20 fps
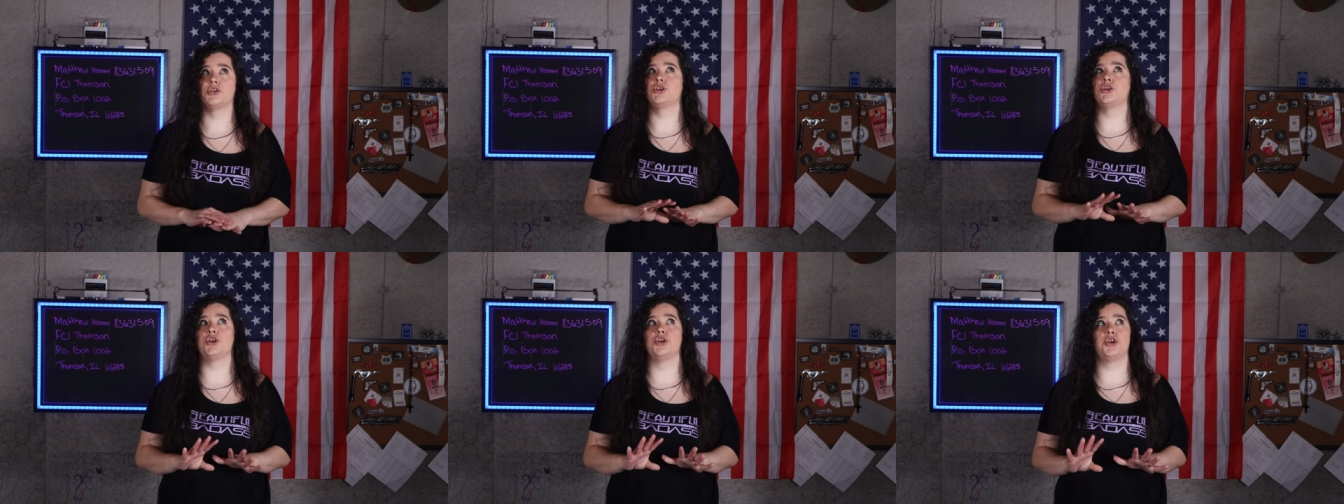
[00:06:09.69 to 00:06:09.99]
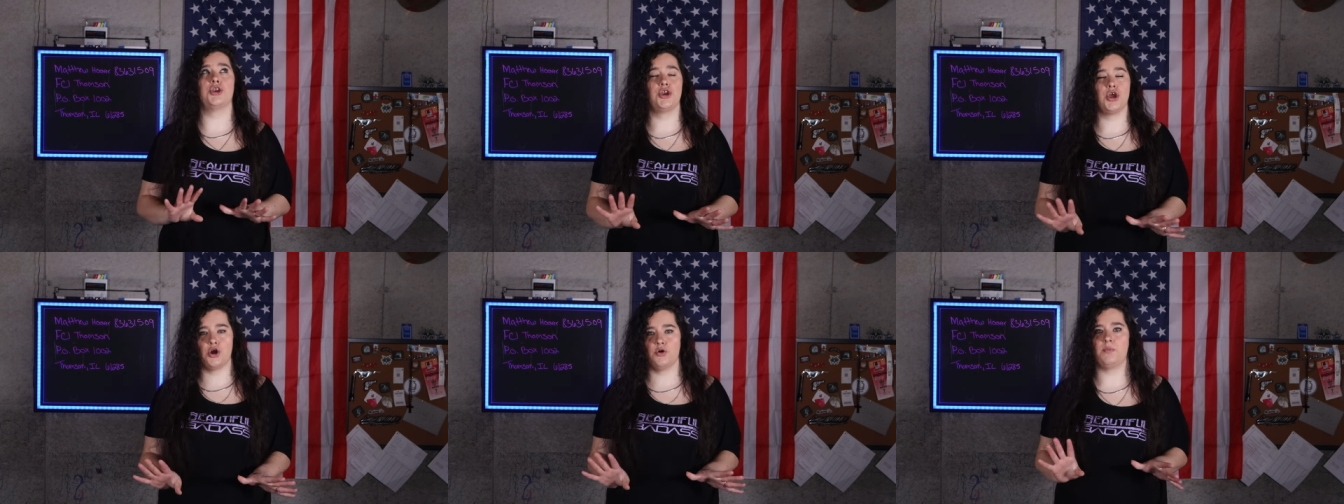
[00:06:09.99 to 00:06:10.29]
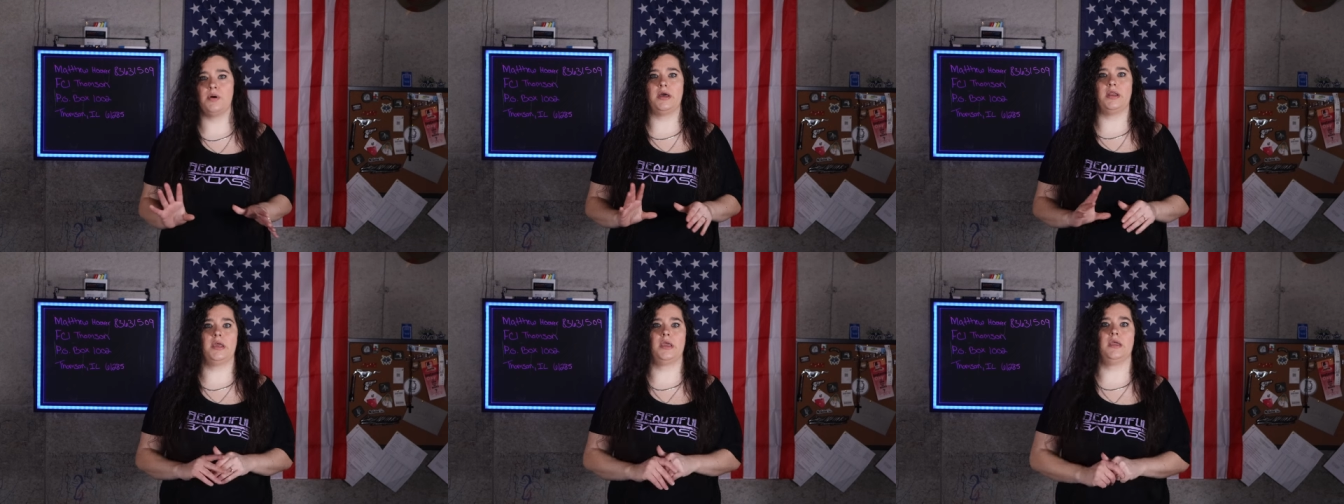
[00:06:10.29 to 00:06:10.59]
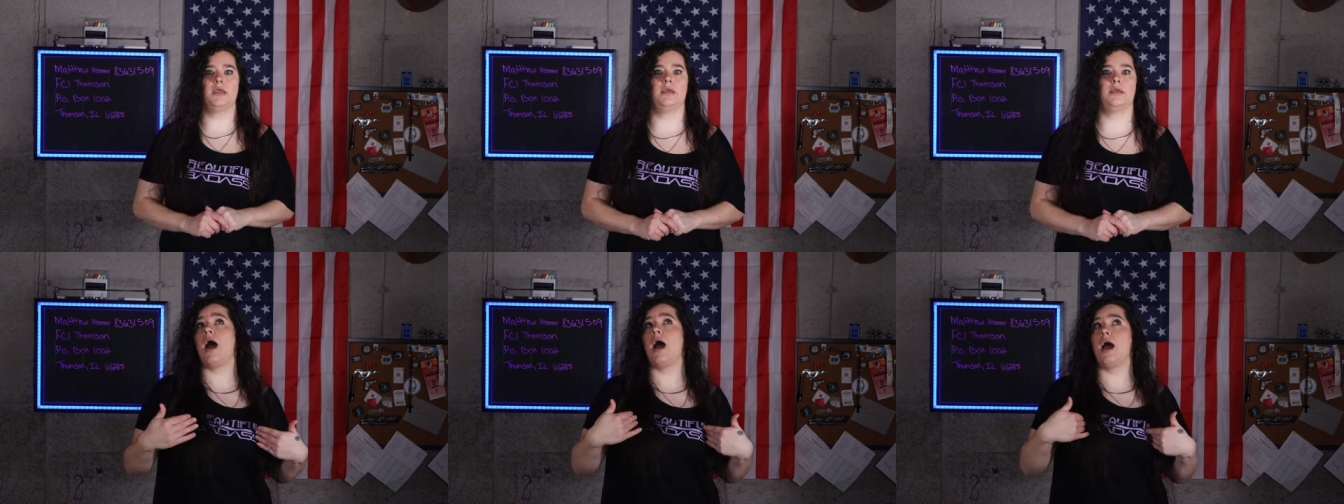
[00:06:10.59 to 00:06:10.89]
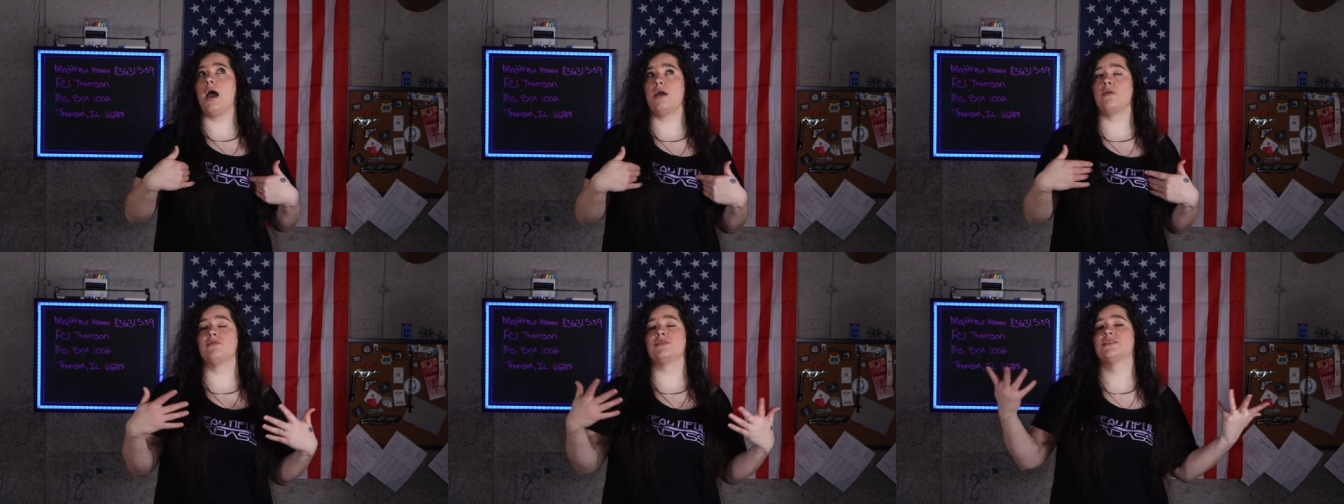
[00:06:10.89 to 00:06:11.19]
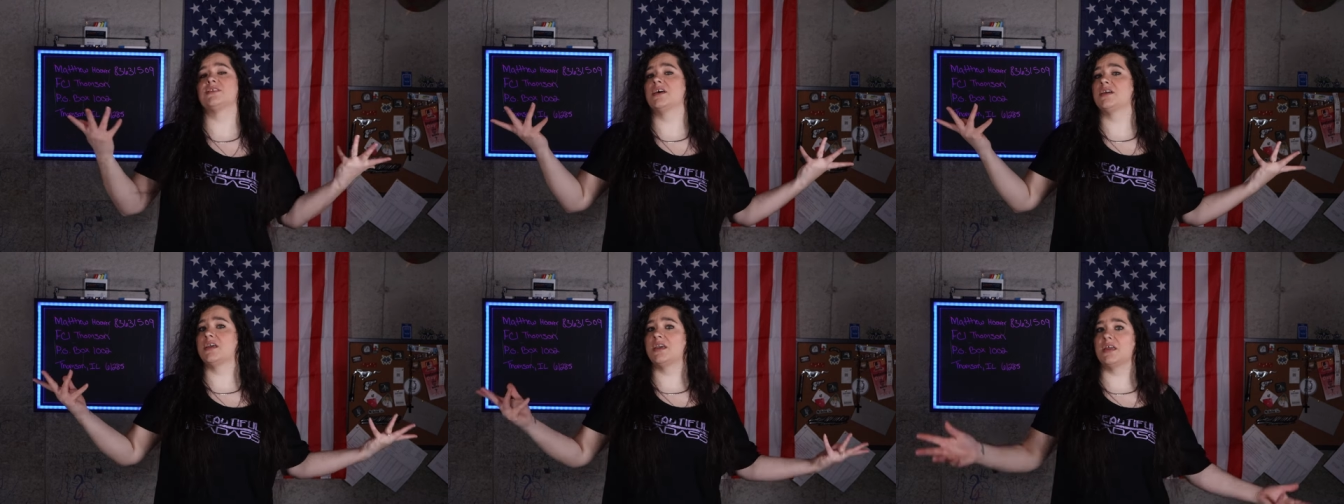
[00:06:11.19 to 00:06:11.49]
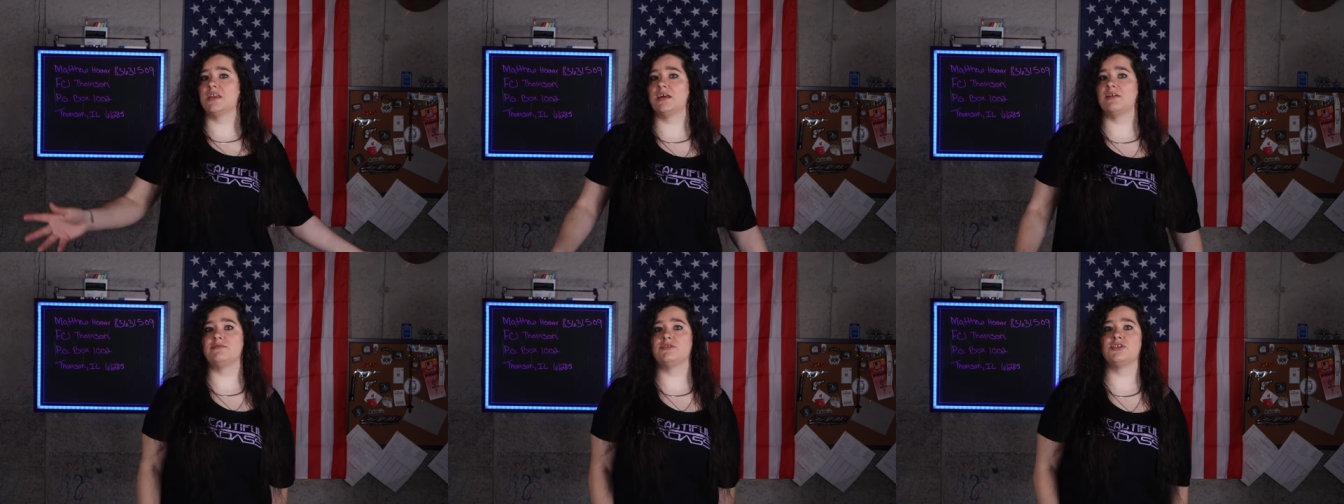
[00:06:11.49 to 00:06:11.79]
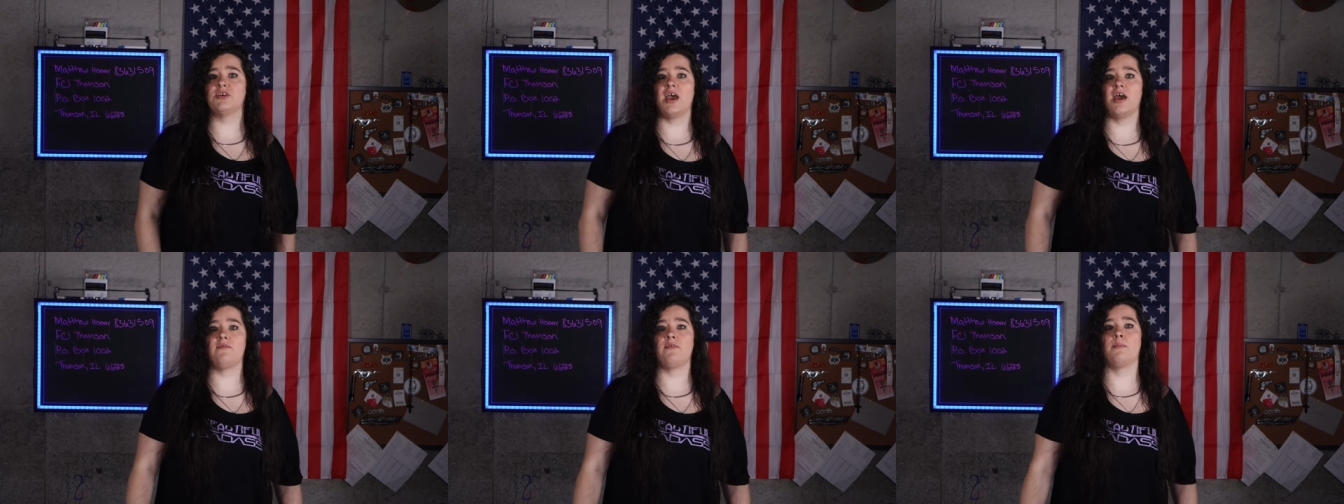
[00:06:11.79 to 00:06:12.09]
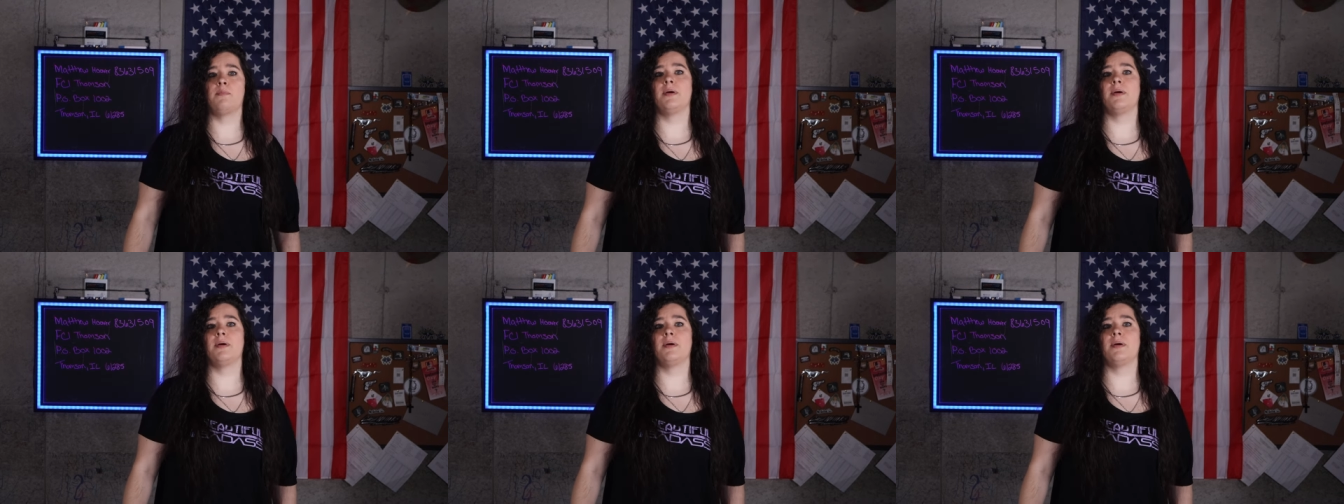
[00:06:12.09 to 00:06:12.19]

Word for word: Nobody. I was lucky enough to have a